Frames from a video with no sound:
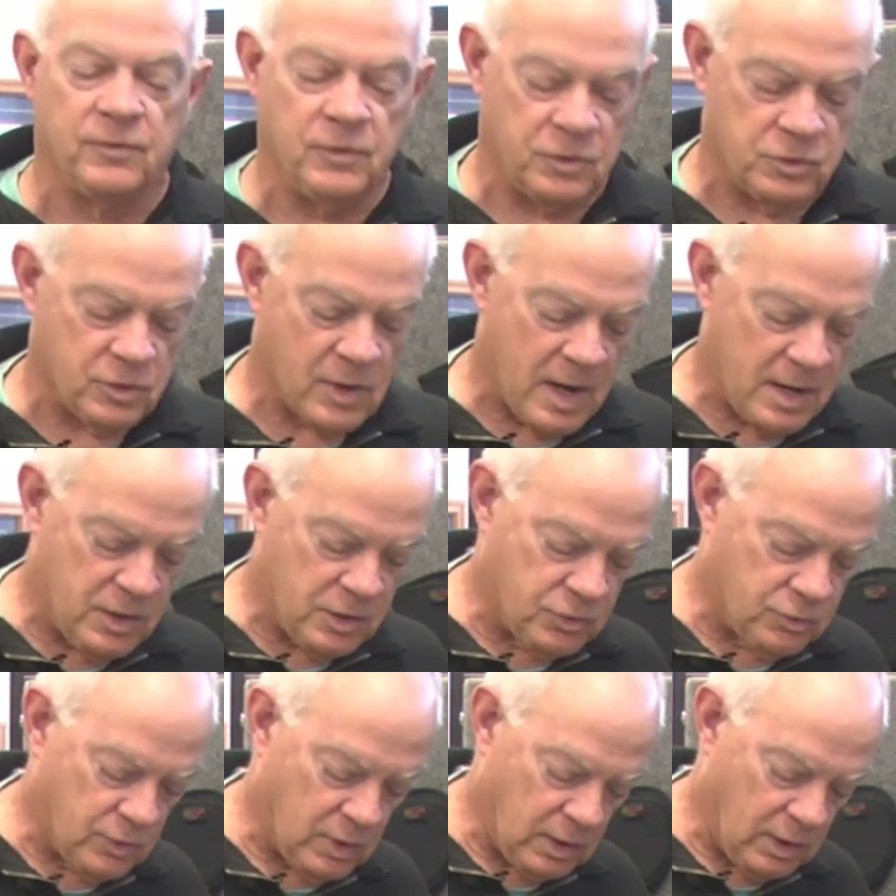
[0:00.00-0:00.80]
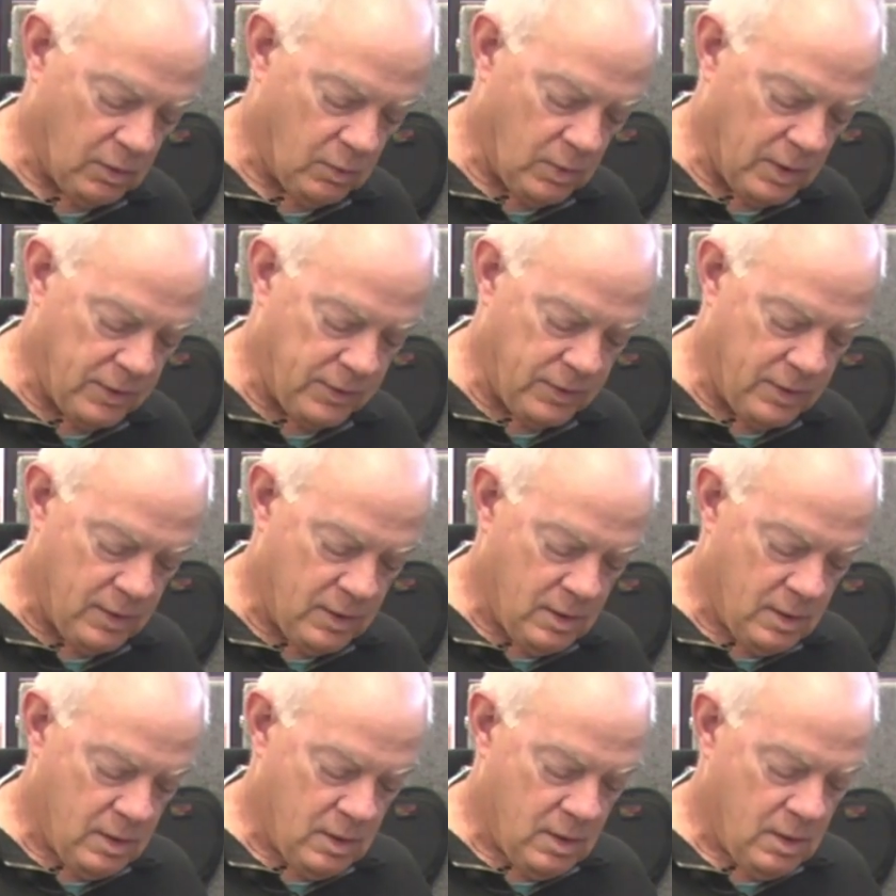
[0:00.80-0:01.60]
If you try to drill it with
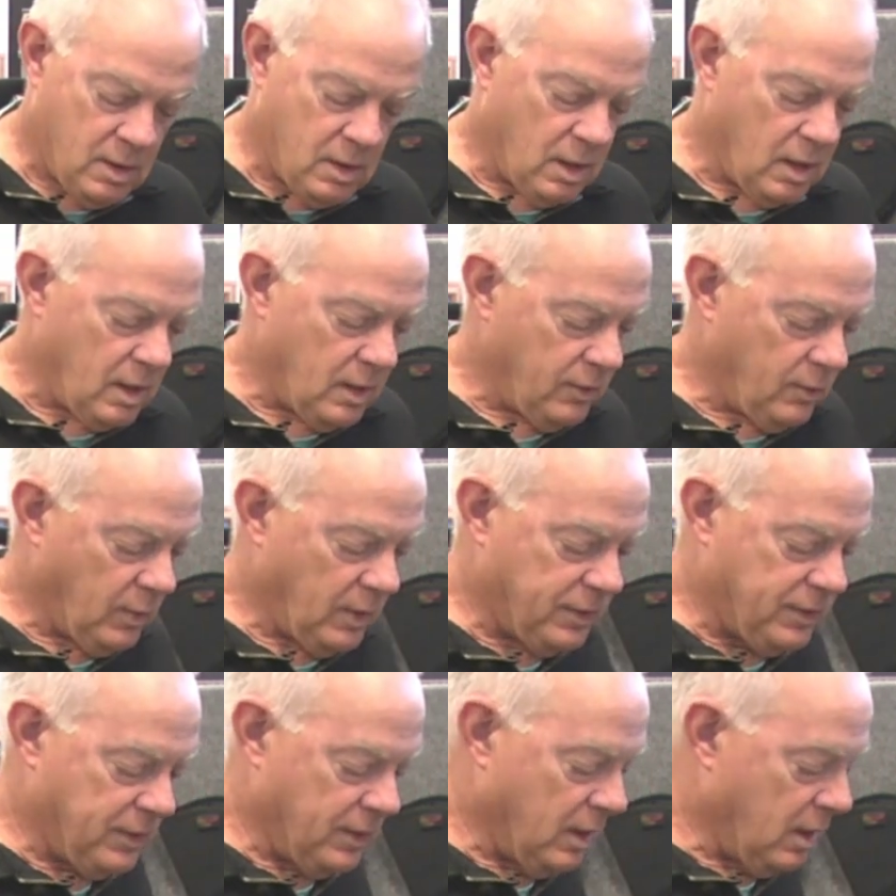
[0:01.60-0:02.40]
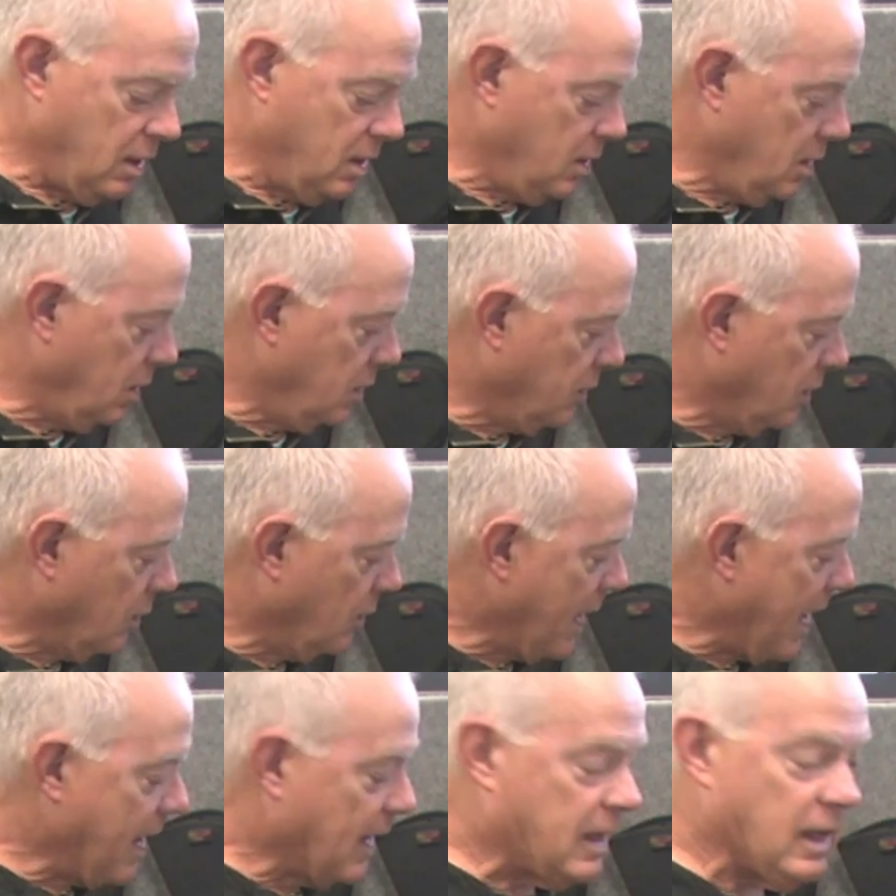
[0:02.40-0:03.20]
the
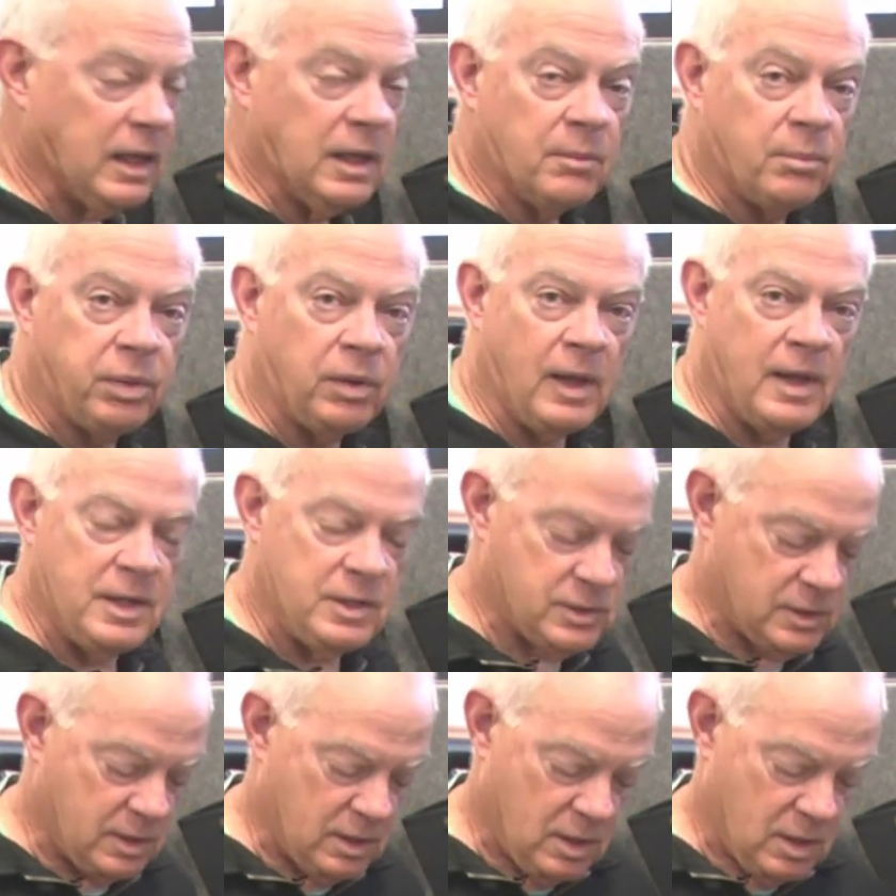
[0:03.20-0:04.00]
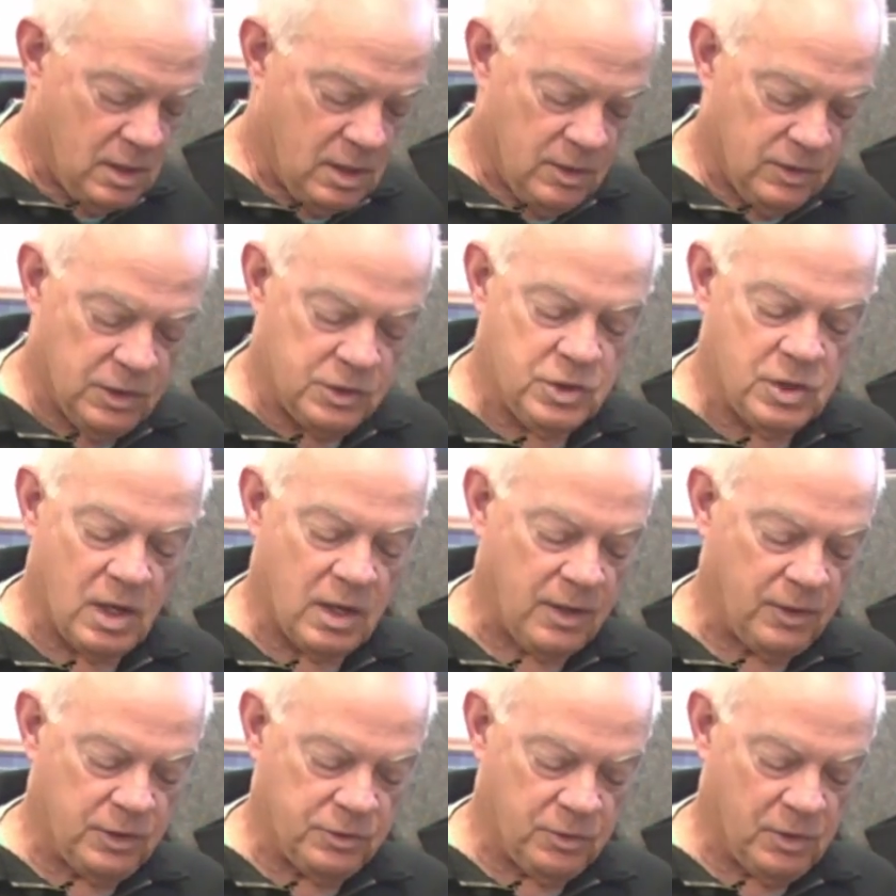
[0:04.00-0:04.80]
rack in place, the
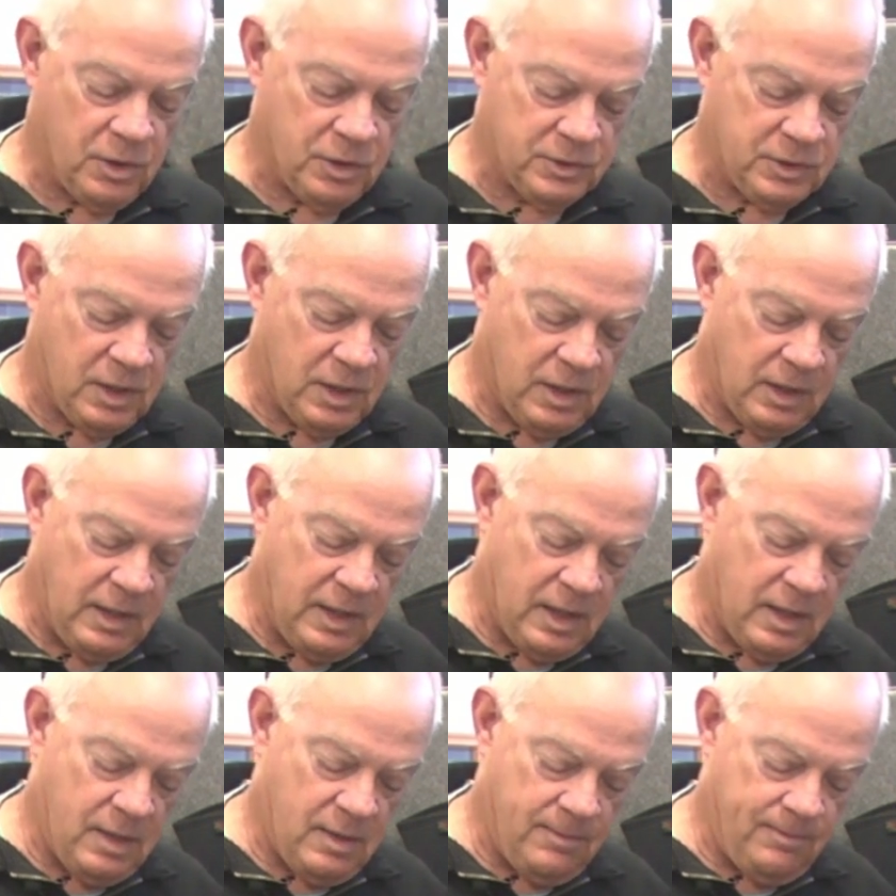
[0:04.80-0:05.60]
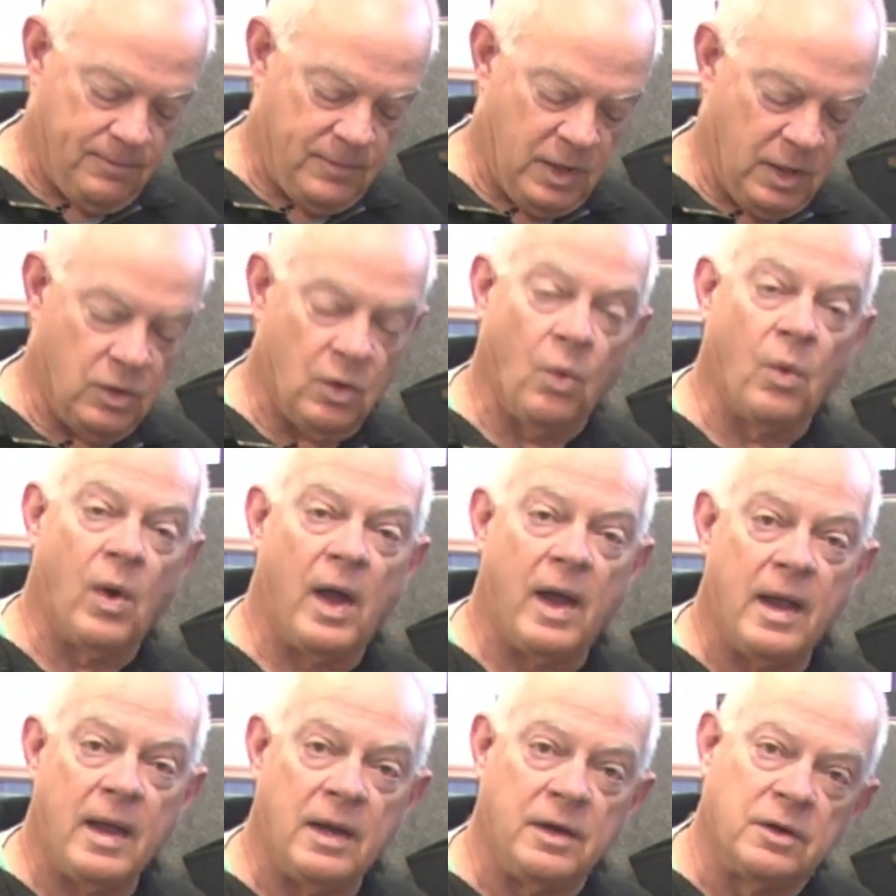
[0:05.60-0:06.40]
chuck of the drill is going to get in the
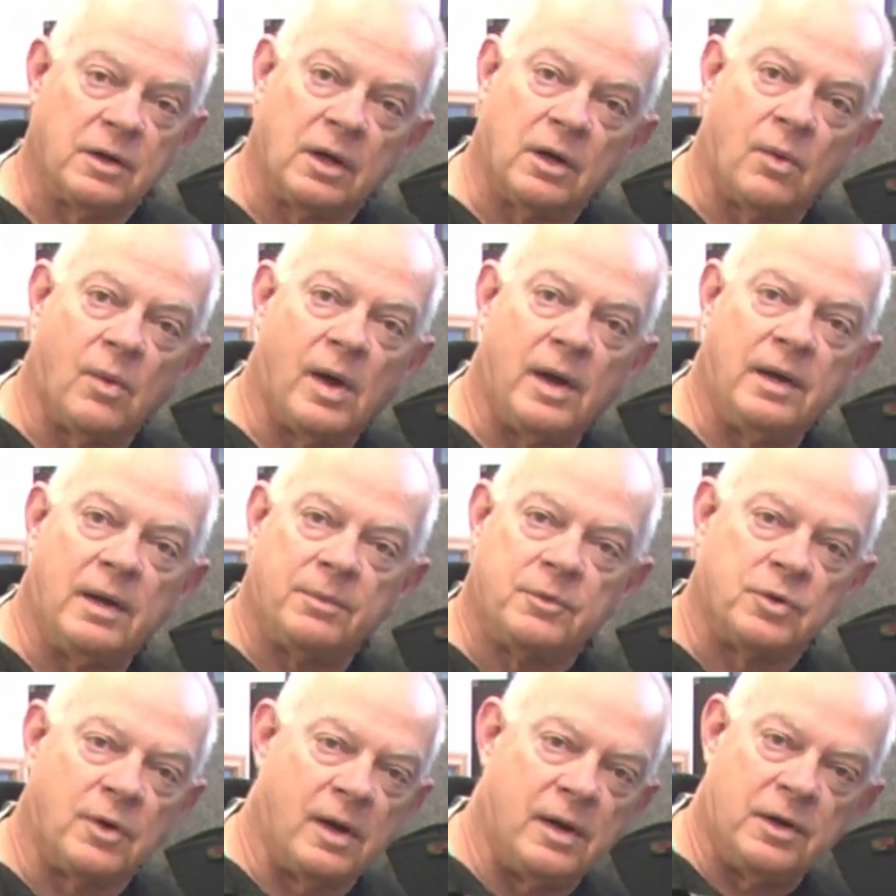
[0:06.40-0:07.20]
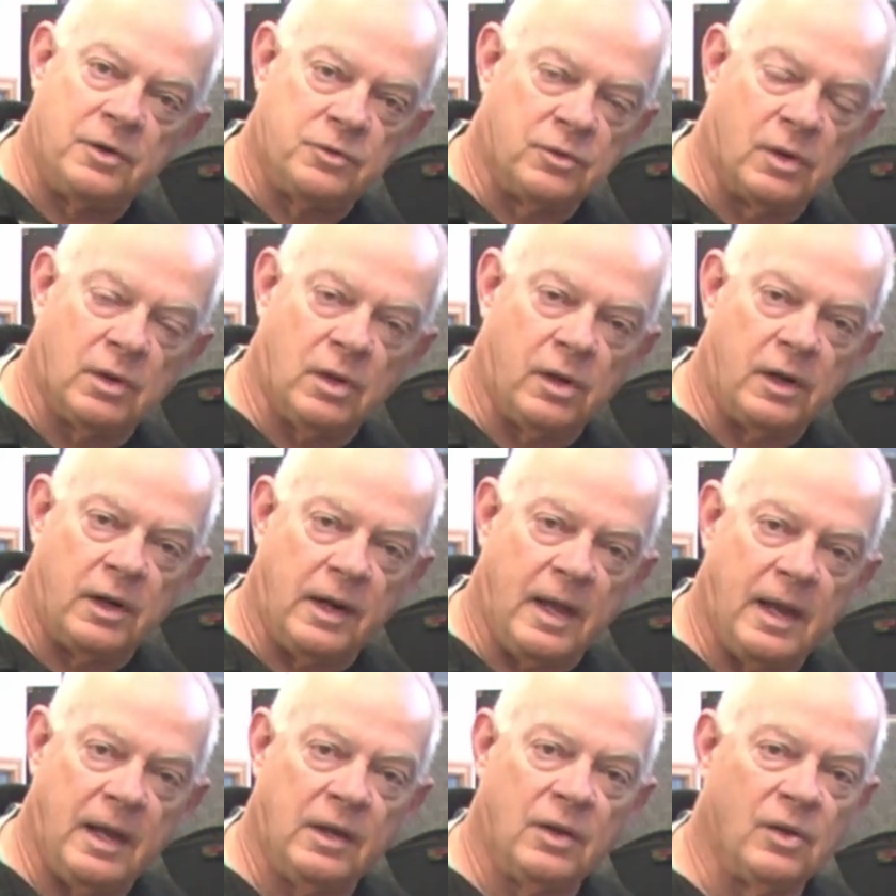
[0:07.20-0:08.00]
way, and you're going to wind up trying to drill on
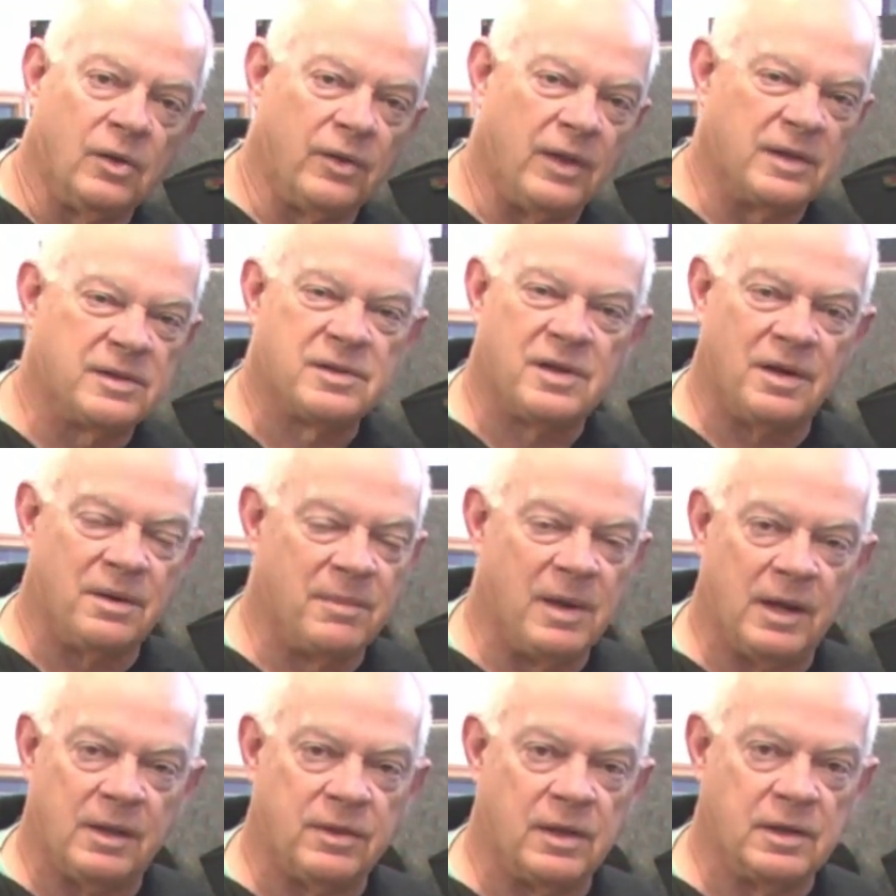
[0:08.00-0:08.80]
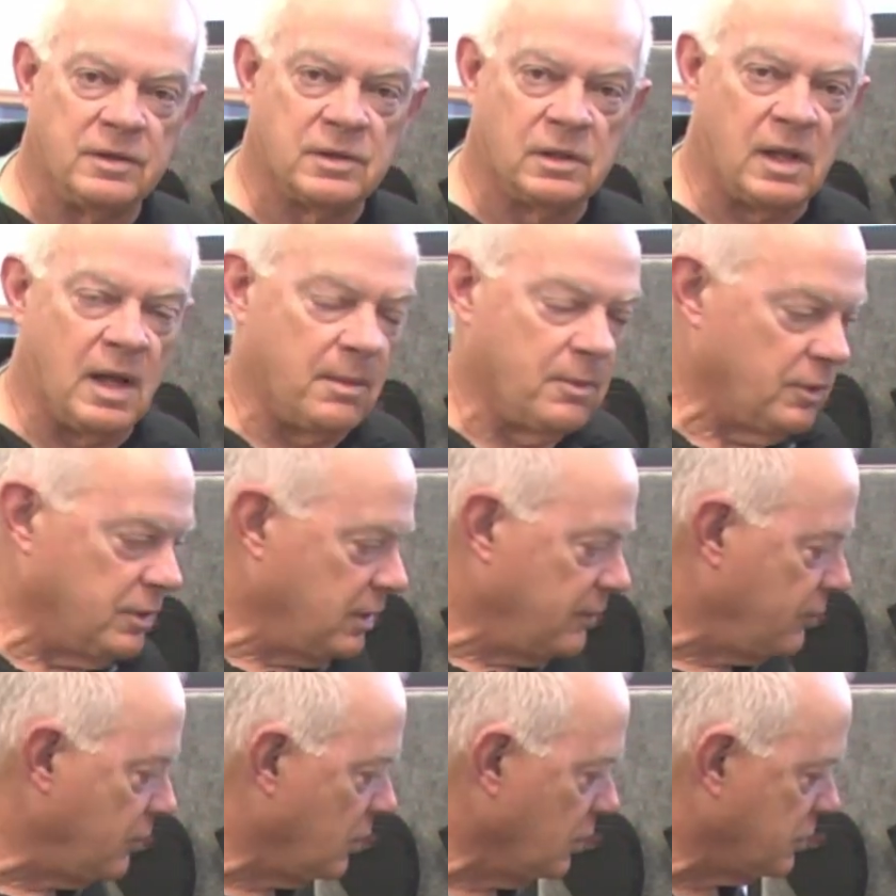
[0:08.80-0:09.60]
an angle, and that's going to make things a lot more
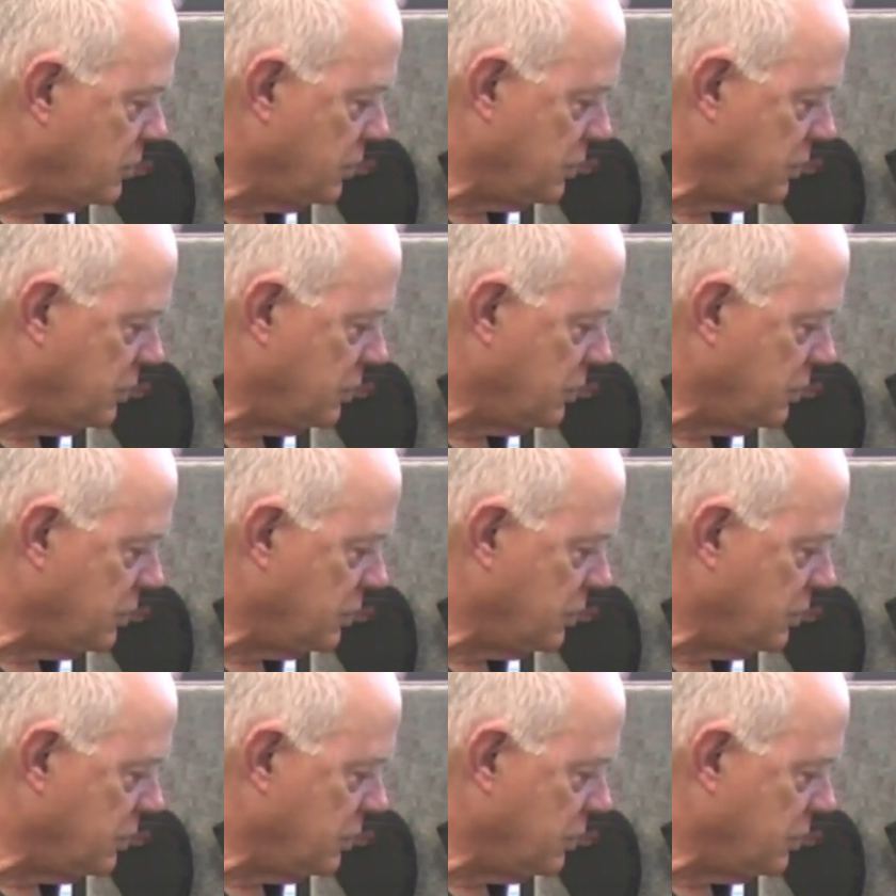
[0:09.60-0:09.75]
difficult.